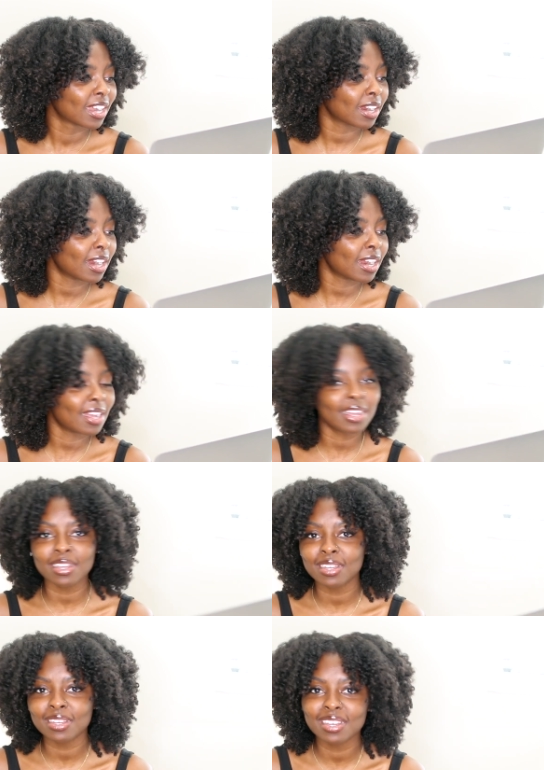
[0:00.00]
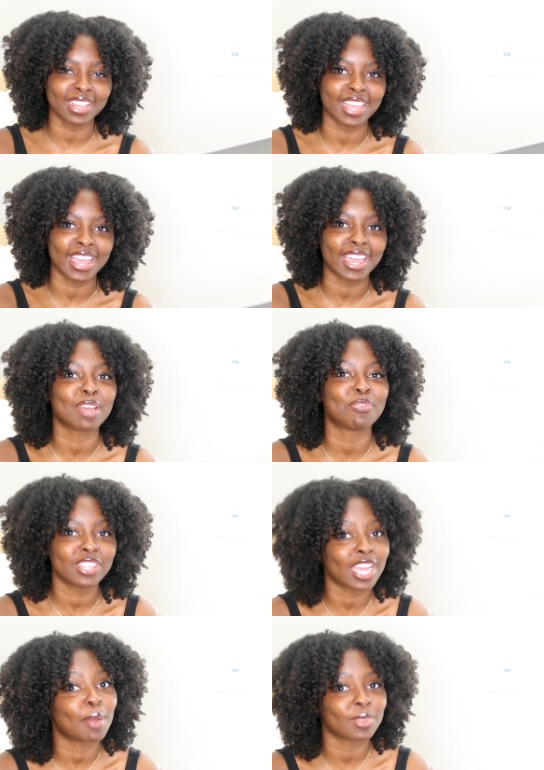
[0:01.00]
Girl, like I
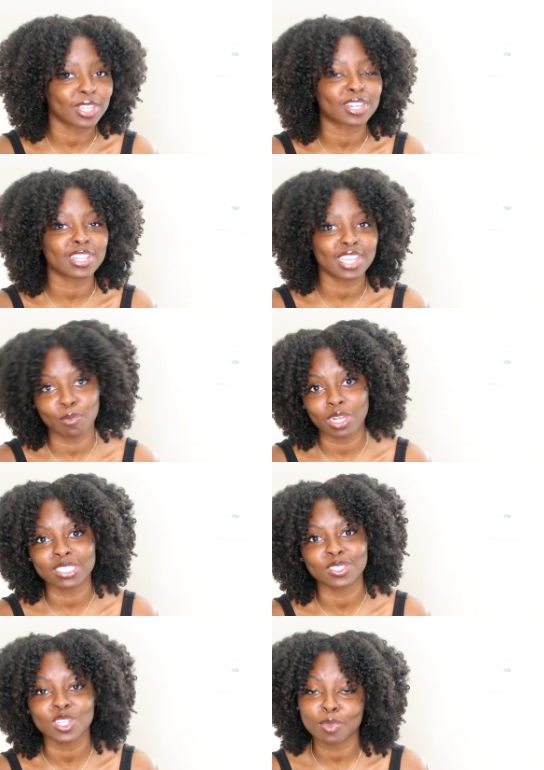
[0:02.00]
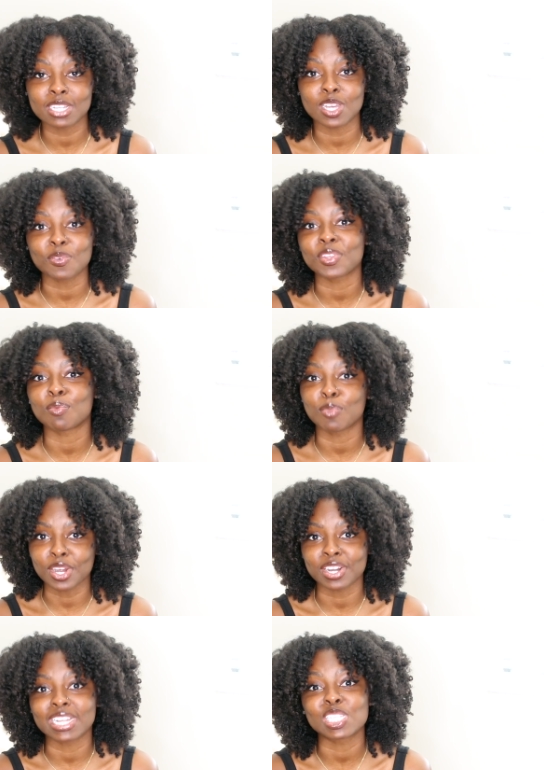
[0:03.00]
feel like I'm literally about to look myself in the
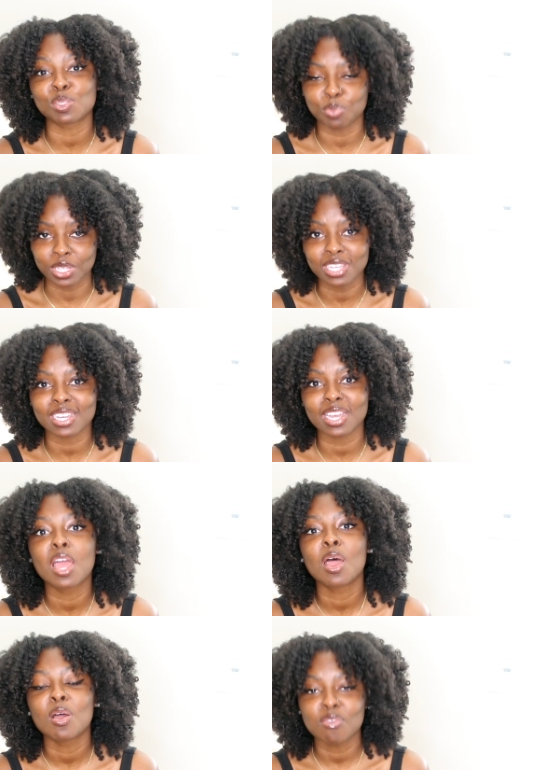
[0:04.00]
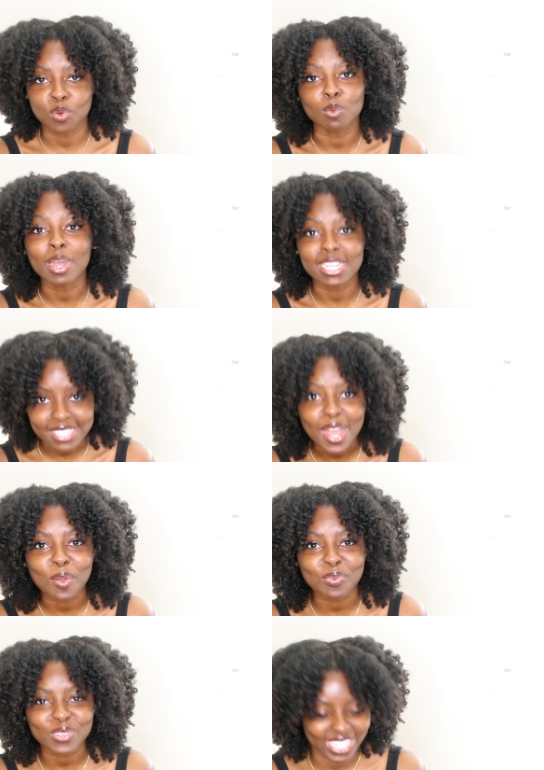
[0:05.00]
mirror and speak for
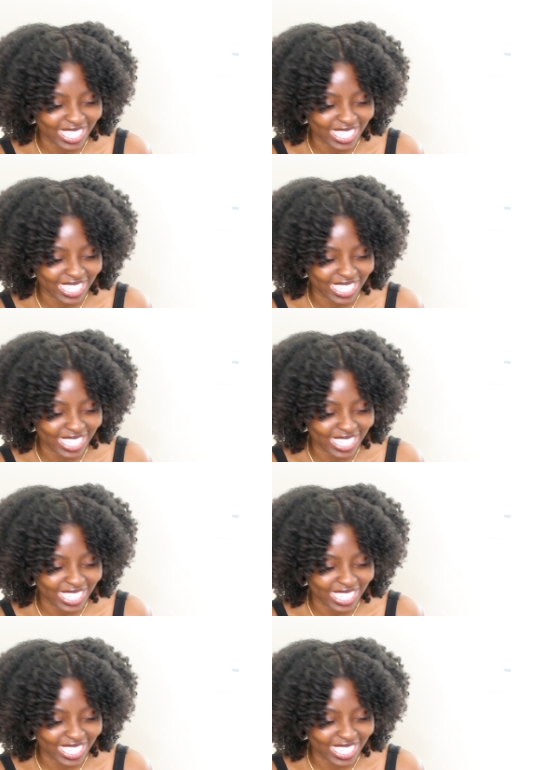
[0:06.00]
myself.